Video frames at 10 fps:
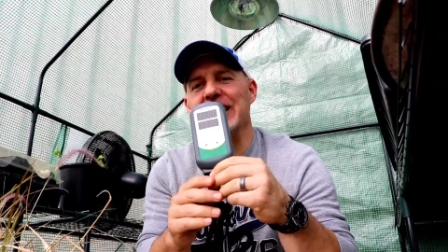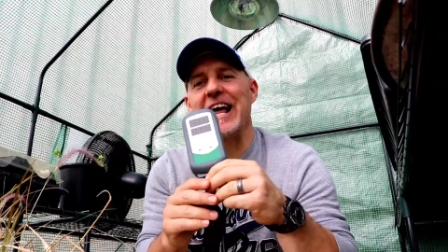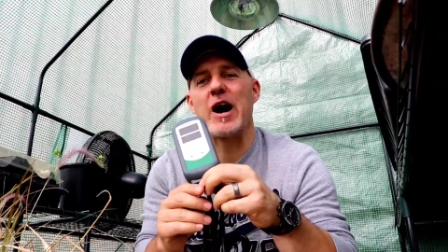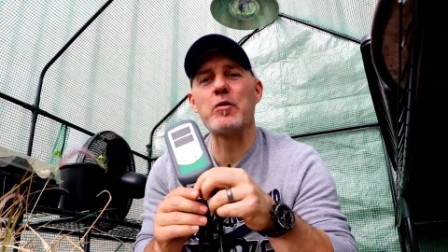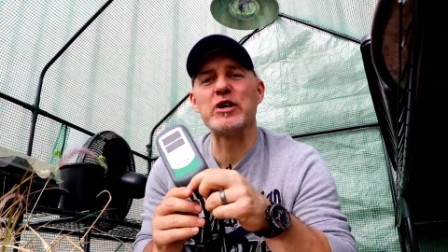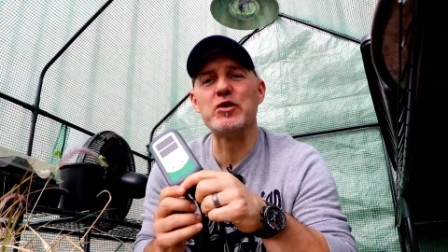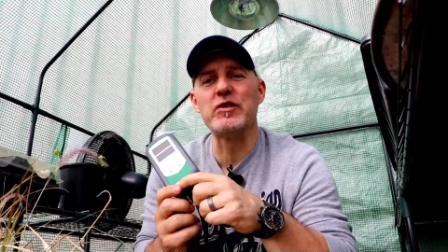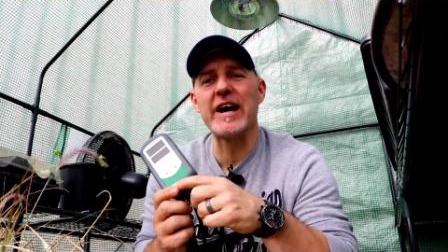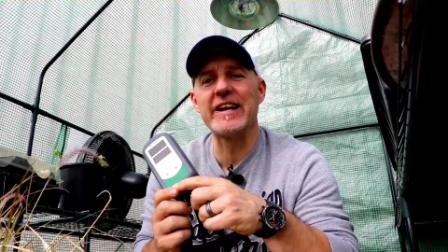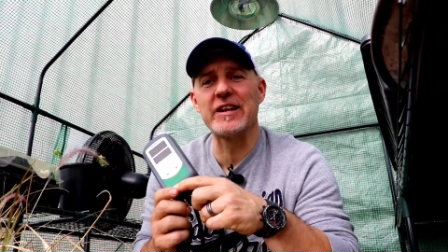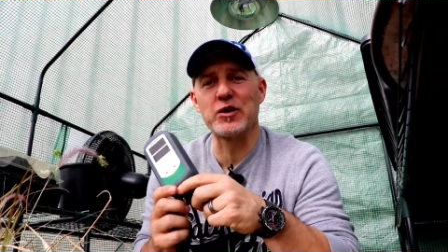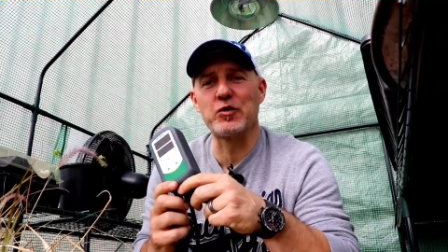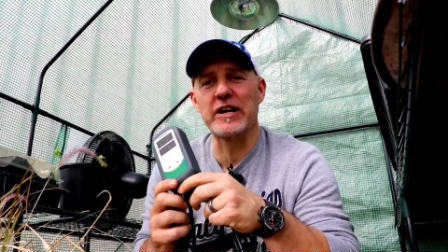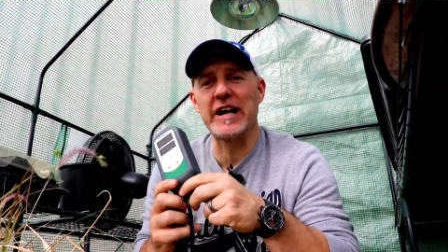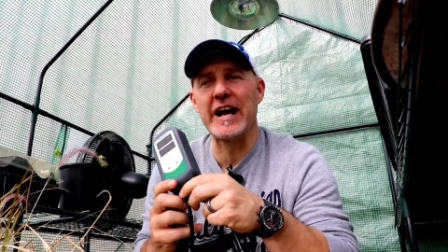and how we do that in the
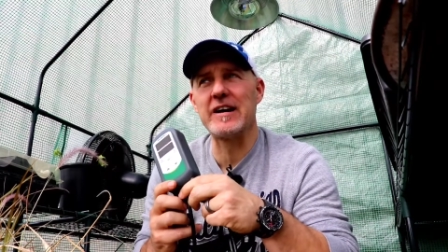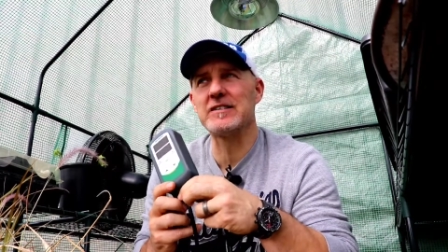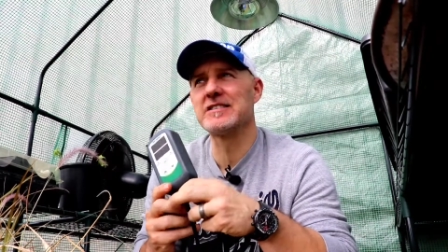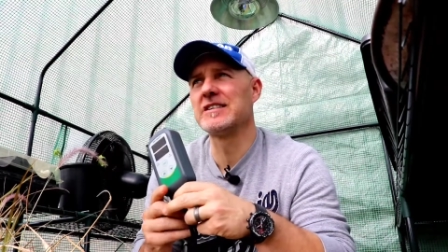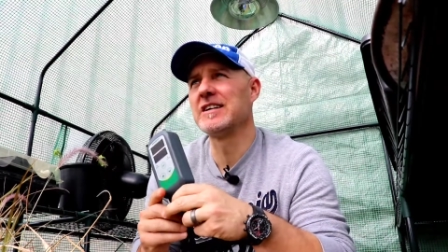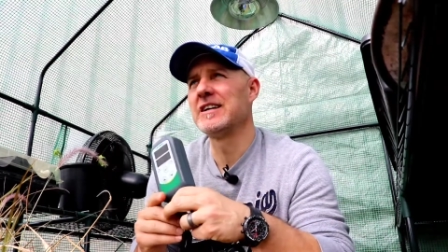greenhouse.